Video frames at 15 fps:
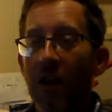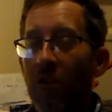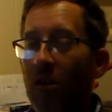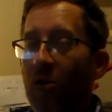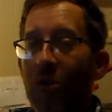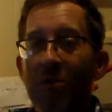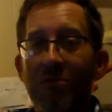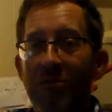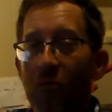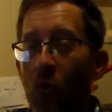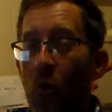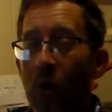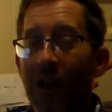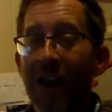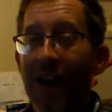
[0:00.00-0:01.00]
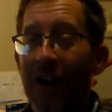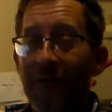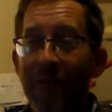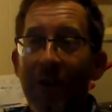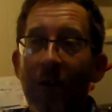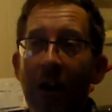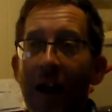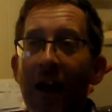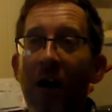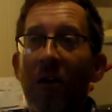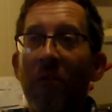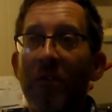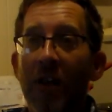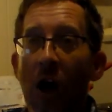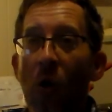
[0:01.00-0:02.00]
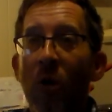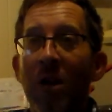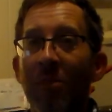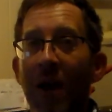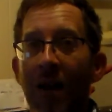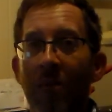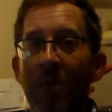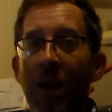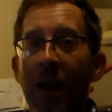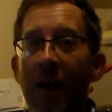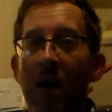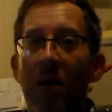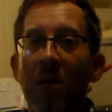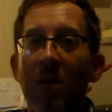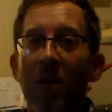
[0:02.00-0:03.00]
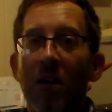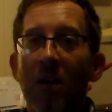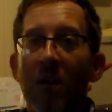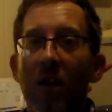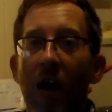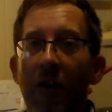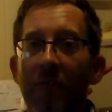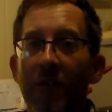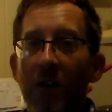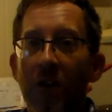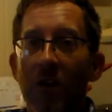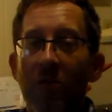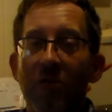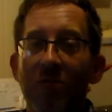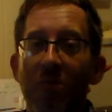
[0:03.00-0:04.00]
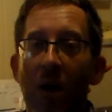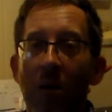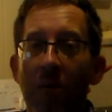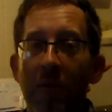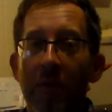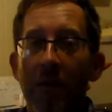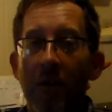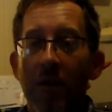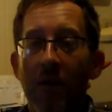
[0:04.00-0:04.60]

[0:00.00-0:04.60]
I don't know what was worn out. I figure now, knowing about them now, I figured it was probably